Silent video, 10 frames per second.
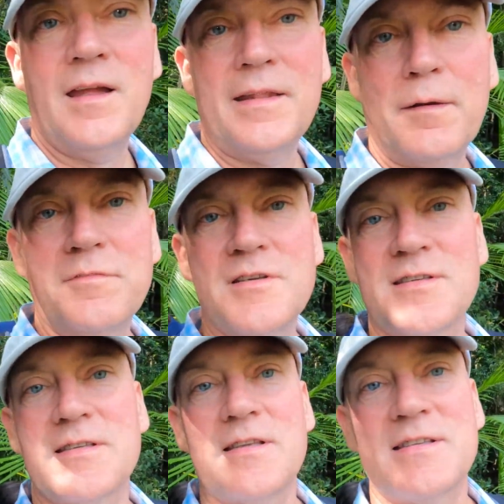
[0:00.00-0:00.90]
Now I've
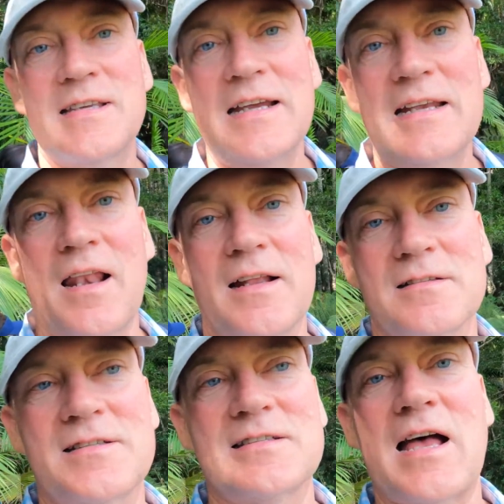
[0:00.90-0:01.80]
just seen a
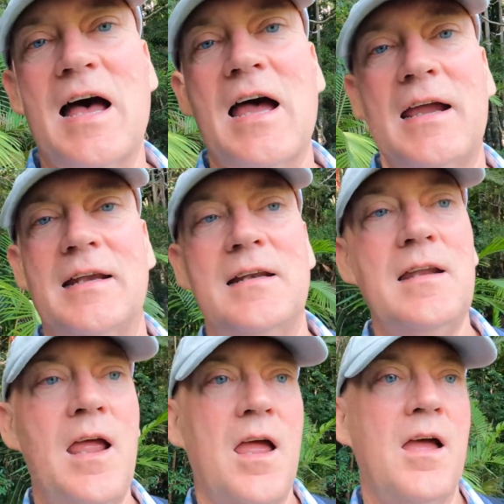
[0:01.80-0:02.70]
little
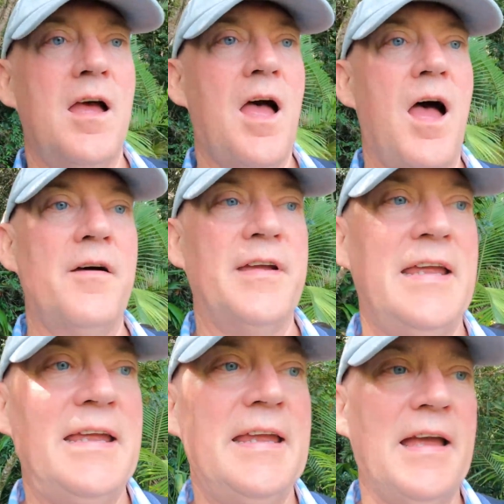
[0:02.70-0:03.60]
sign over
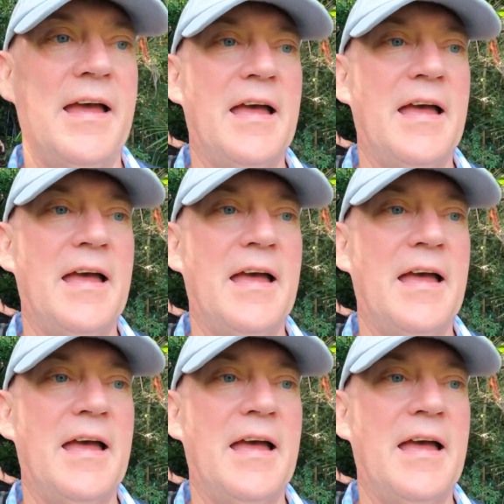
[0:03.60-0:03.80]
here.